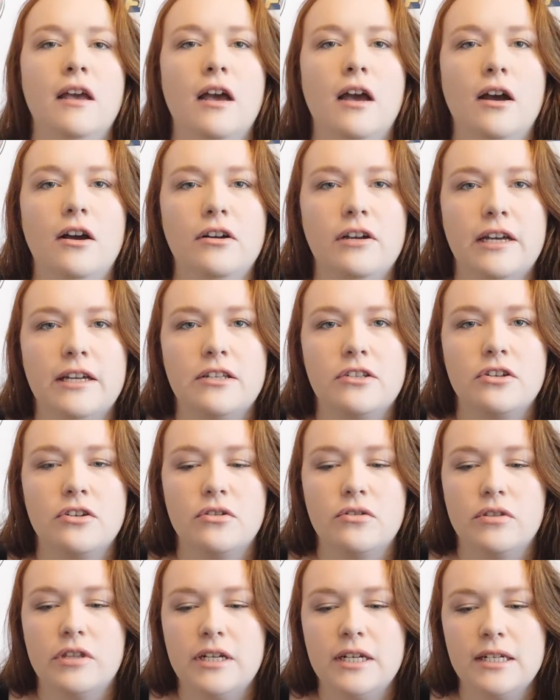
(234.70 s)
Okay,
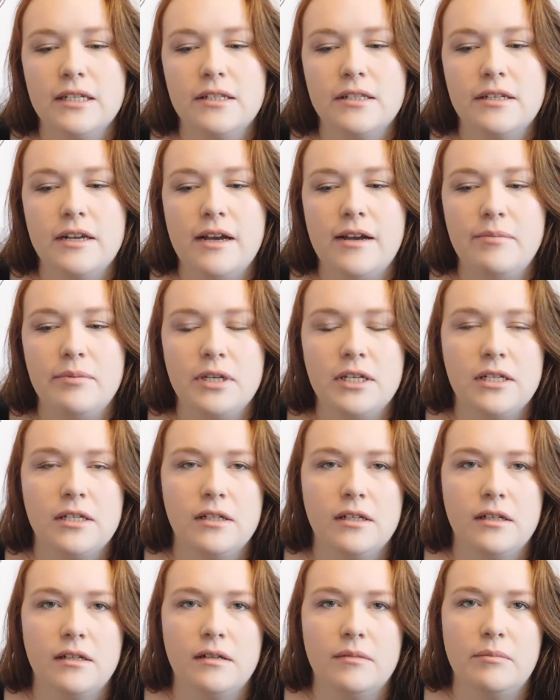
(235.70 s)
so the next step
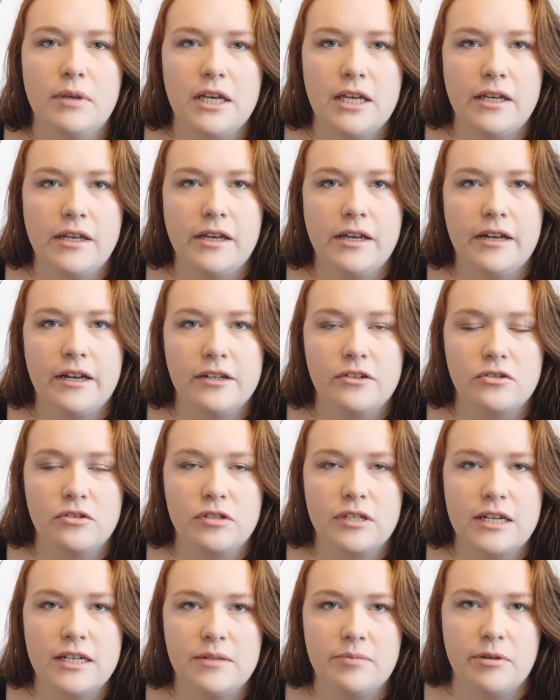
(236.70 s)
in making an
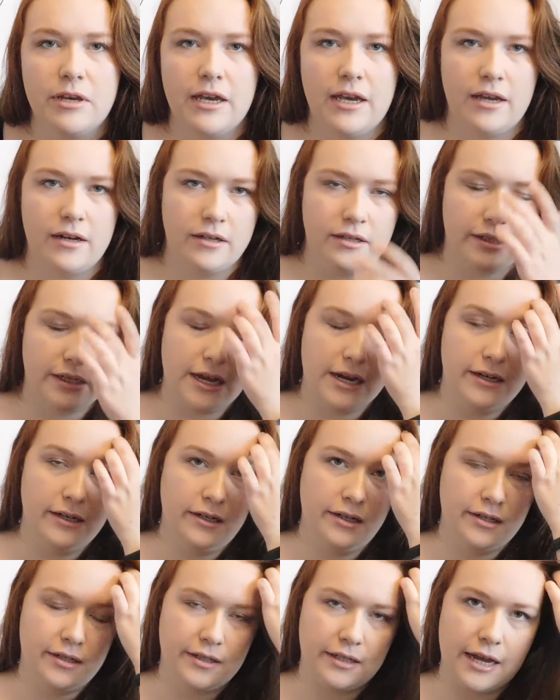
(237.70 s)
exercise plan is kind of
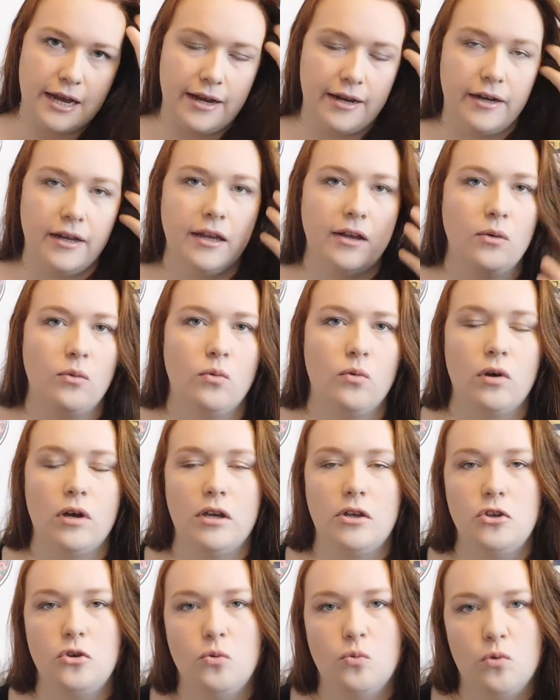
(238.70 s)
deciding
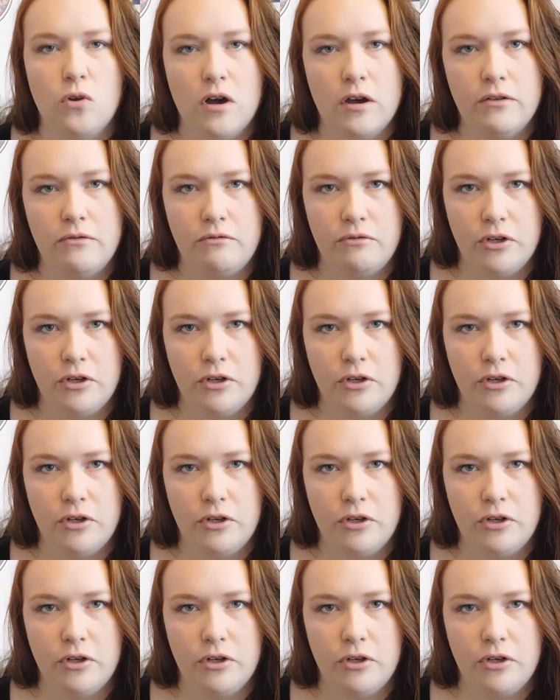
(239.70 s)
what you want for